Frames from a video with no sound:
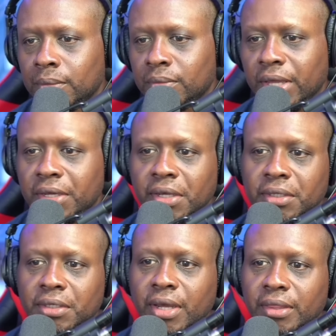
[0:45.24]
They
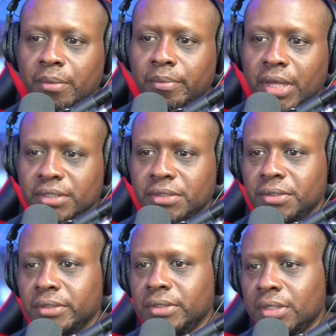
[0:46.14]
couldn't cut the
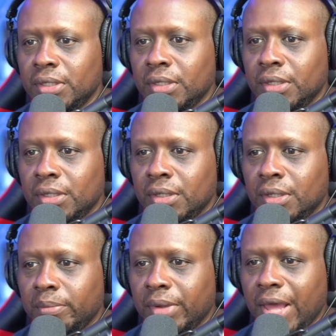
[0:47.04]
mustard.
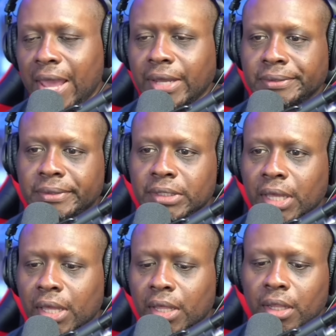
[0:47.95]
But hey,
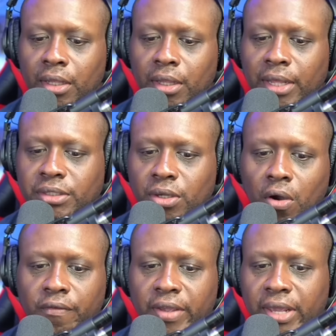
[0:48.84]
let's go
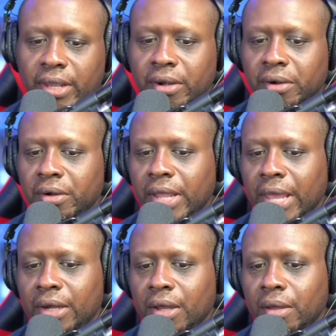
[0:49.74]
over here
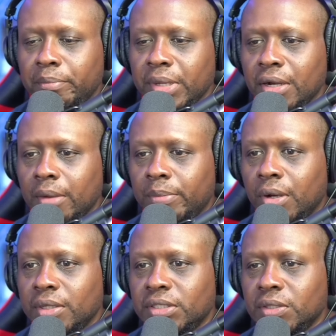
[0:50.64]
and beat up
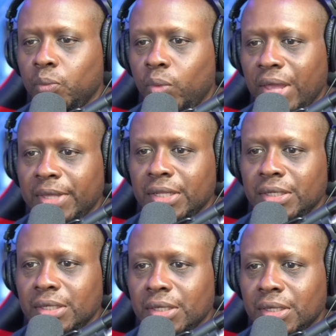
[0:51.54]
on some
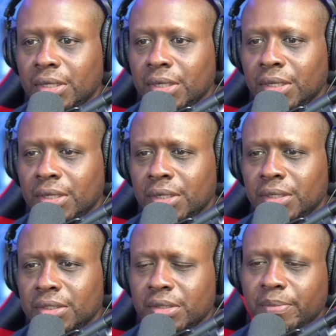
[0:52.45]
women
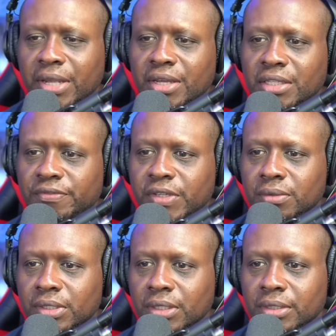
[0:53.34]
to make us feel
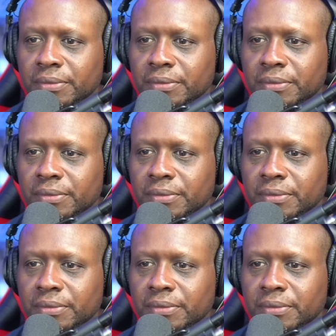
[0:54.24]
good.